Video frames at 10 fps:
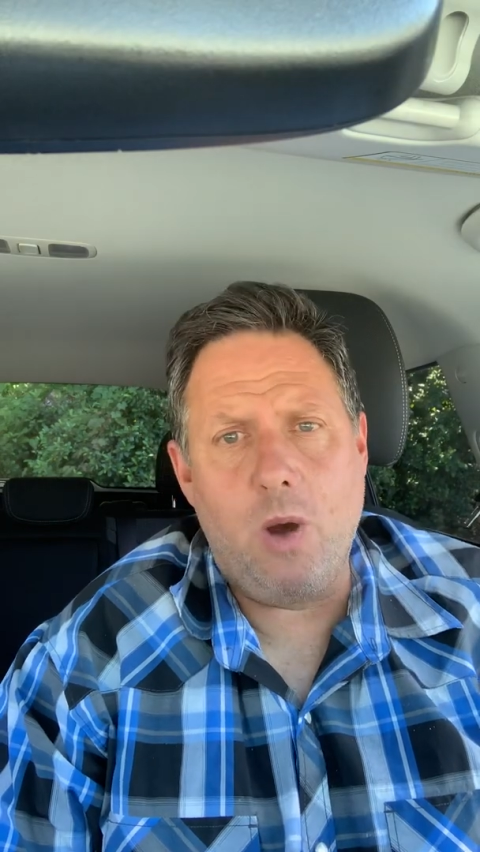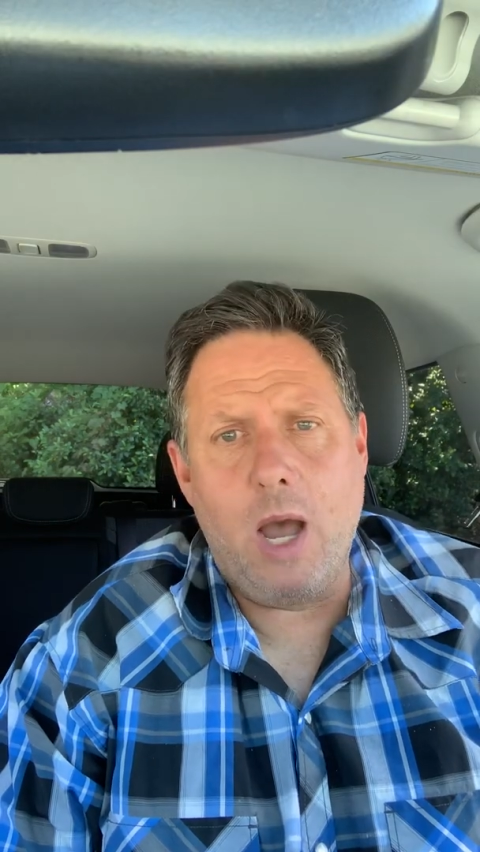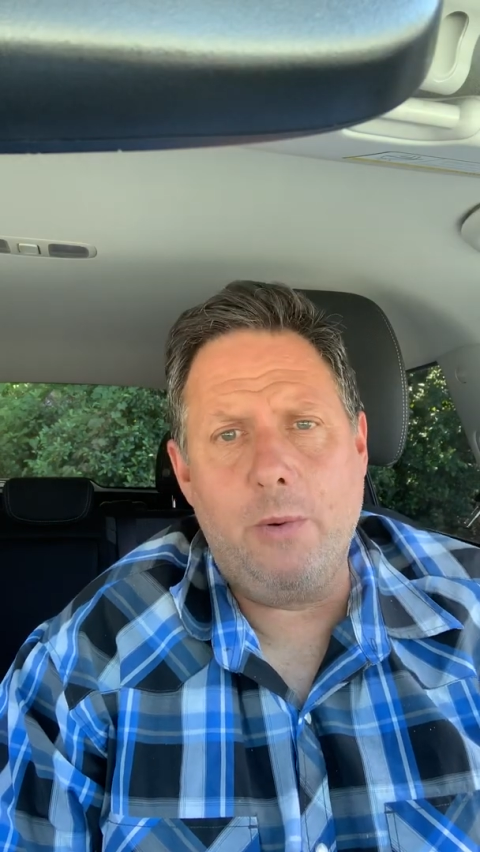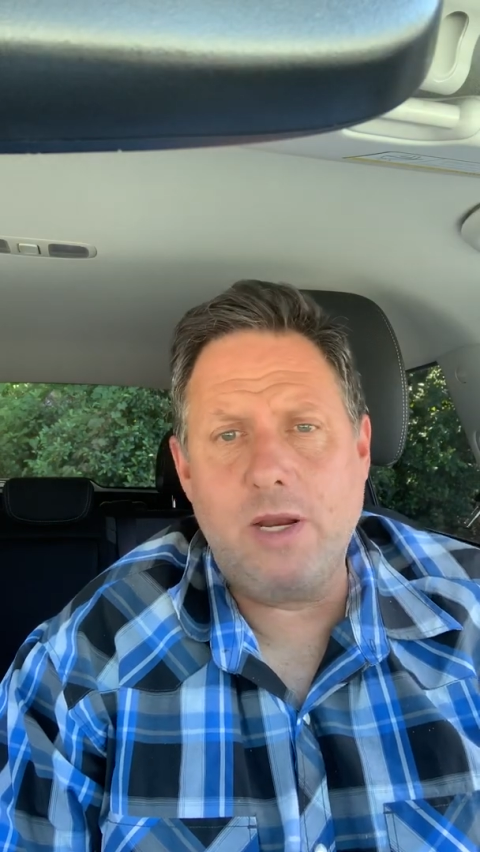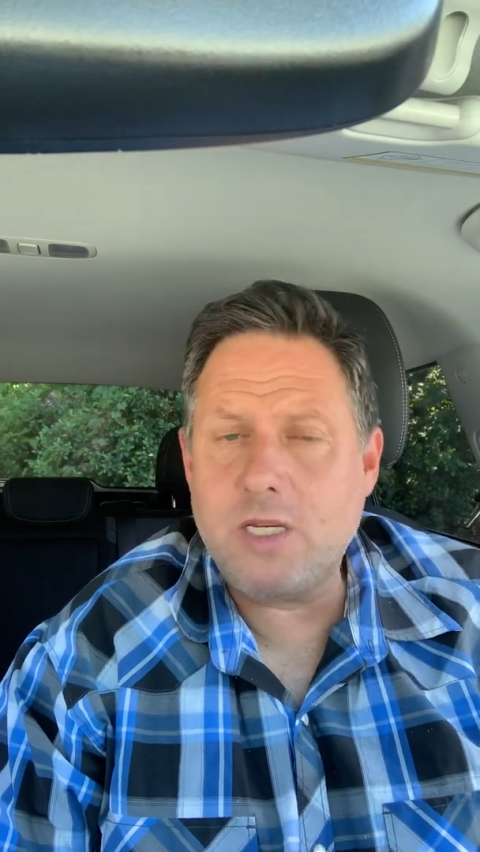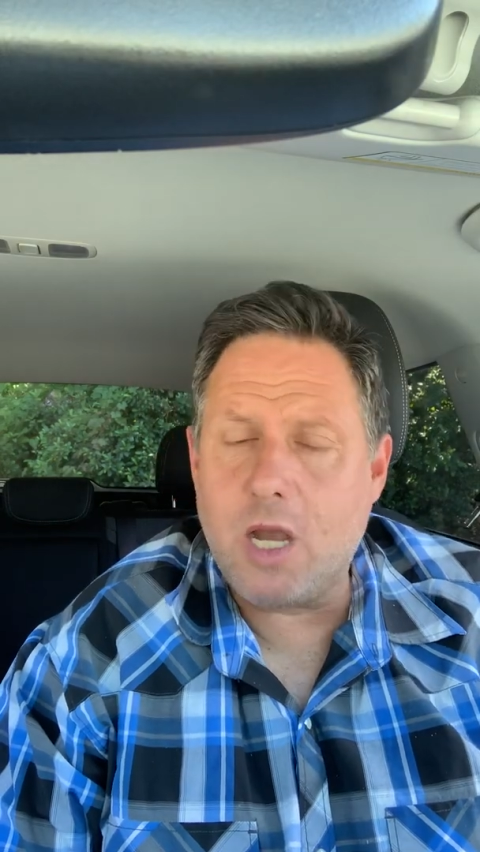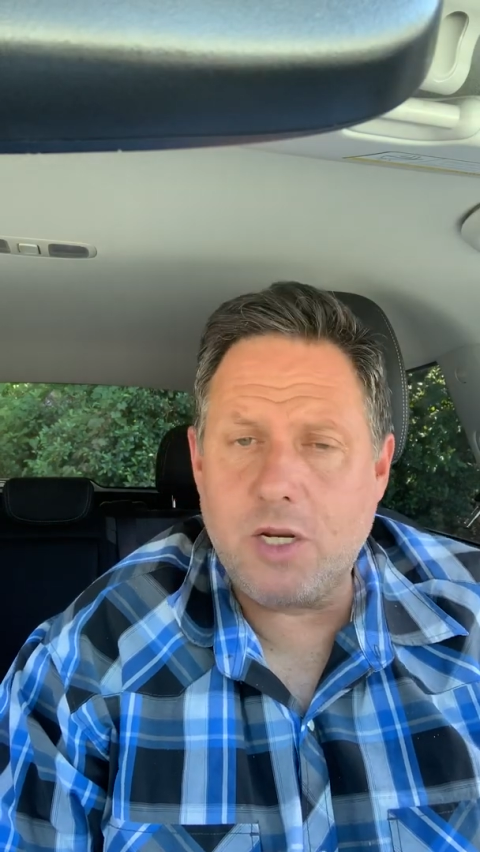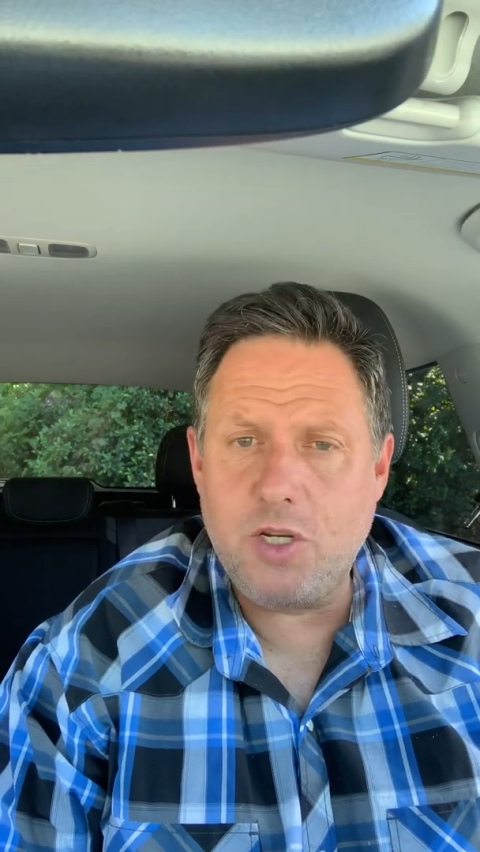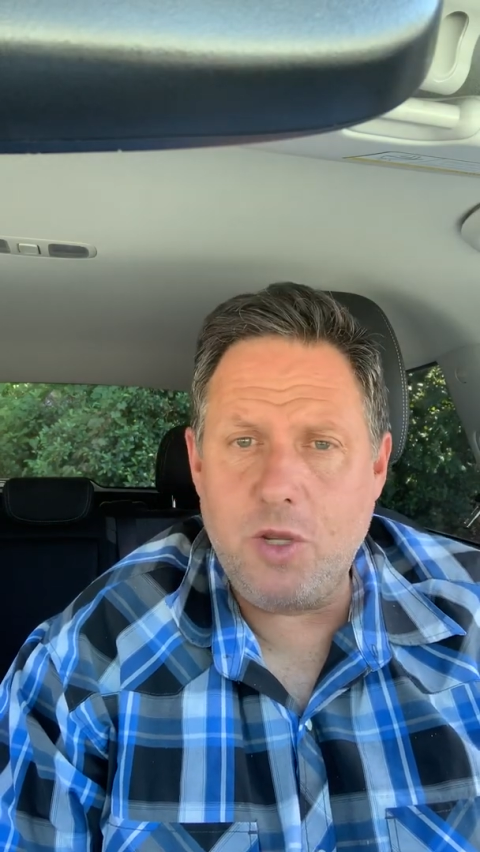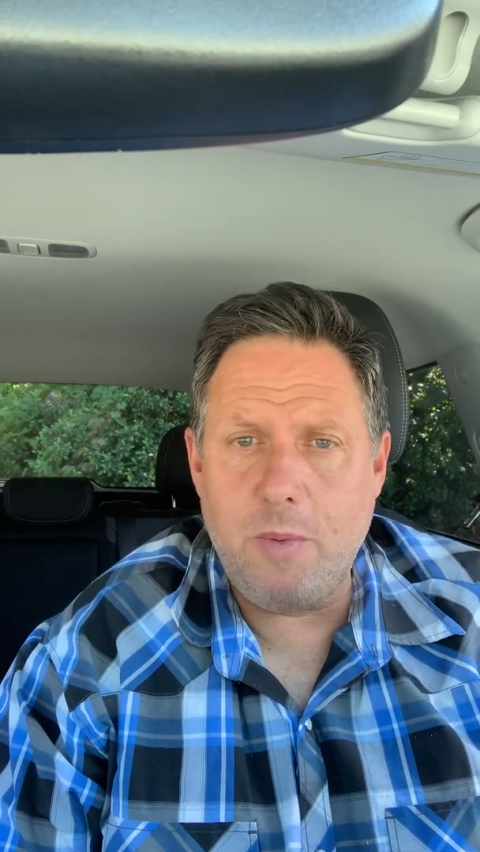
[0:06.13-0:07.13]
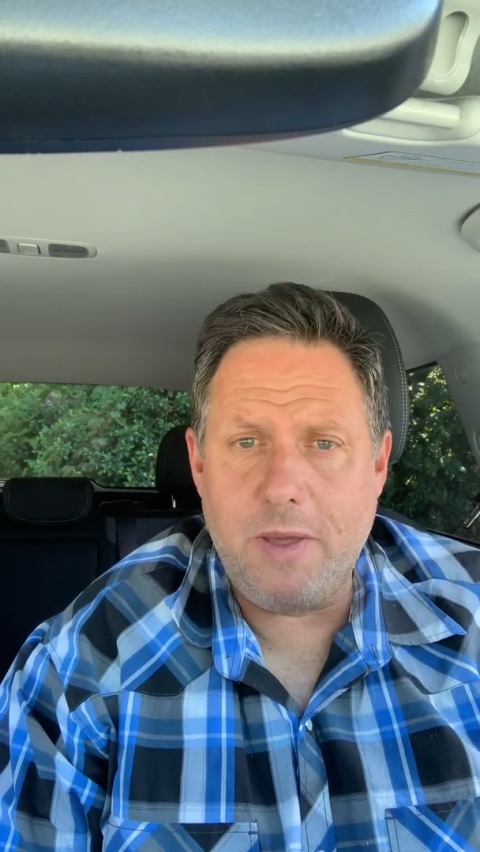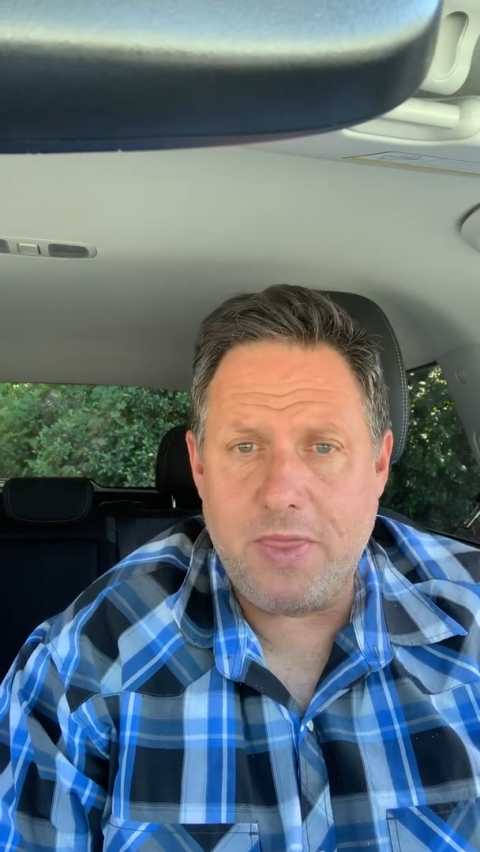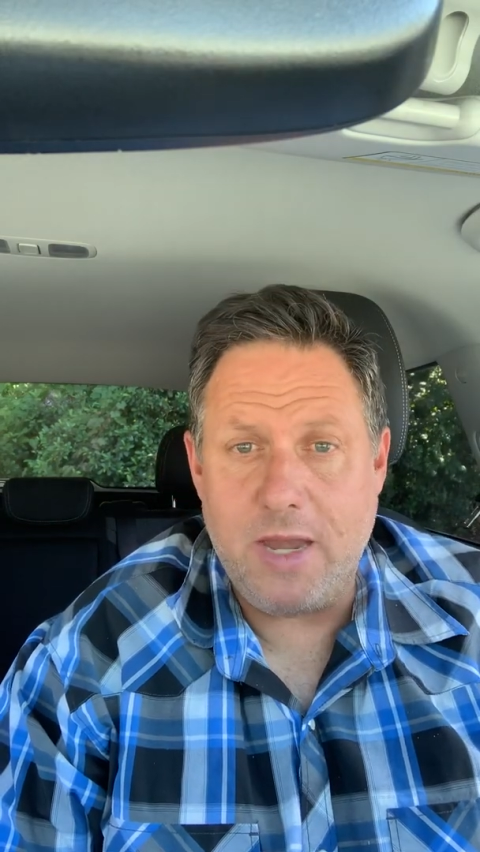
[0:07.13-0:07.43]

I want to talk to you about